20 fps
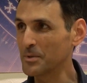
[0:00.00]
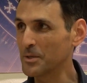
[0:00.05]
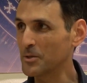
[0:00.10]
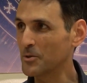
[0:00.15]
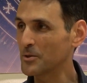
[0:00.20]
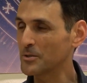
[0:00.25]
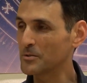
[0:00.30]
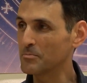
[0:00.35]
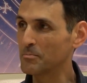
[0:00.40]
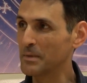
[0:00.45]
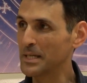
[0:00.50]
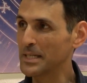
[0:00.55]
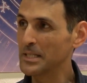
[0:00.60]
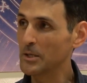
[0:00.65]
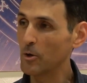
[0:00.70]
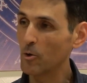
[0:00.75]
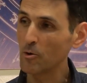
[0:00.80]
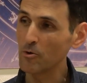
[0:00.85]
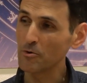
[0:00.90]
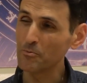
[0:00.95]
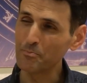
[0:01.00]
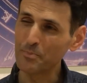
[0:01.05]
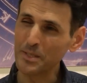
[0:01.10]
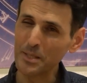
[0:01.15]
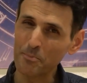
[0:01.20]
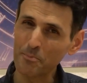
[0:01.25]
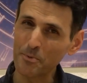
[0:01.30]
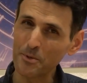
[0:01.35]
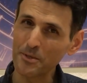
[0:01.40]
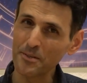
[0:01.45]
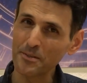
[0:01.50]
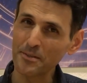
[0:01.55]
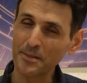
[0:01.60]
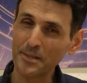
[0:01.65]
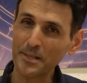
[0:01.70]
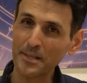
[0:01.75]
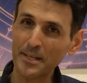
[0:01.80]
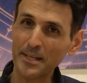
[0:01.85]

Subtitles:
Because many old people